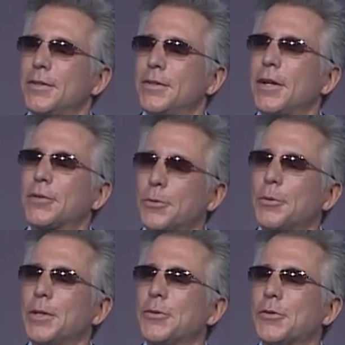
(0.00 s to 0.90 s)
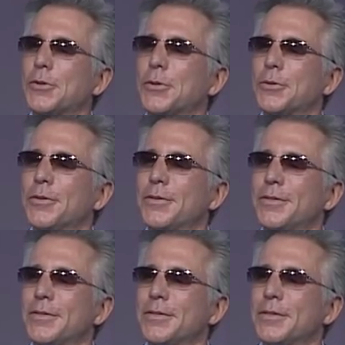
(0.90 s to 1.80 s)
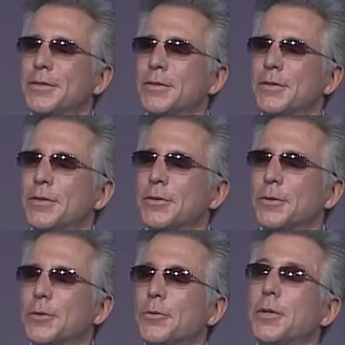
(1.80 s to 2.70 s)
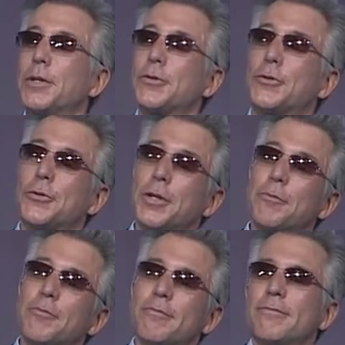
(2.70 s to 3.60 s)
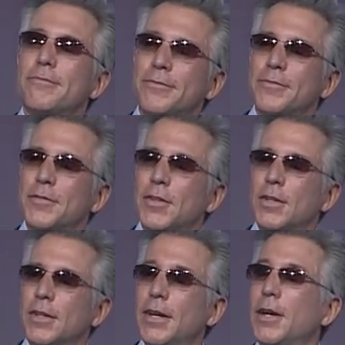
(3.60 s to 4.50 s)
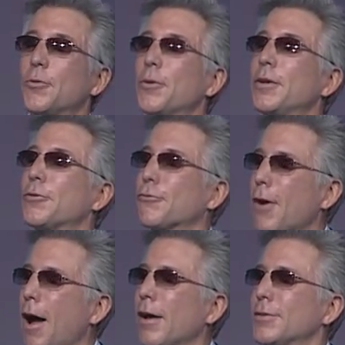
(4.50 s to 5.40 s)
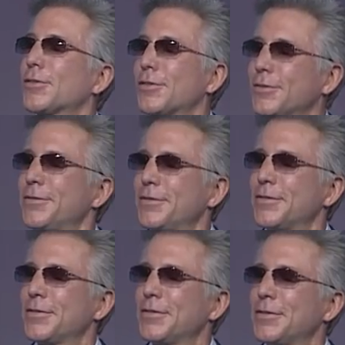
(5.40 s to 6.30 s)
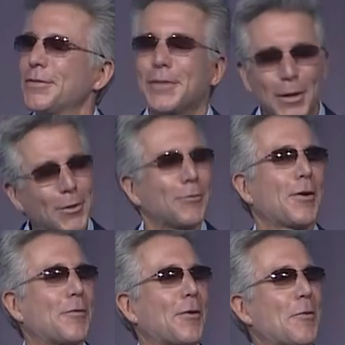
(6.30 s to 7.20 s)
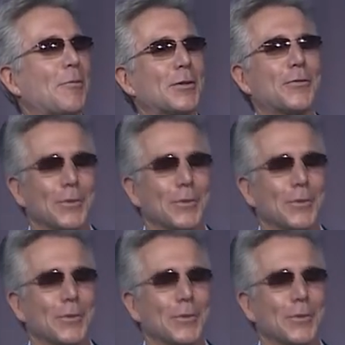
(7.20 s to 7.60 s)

That's what winners do. Winners dream and winners rise. Thank you very, very much for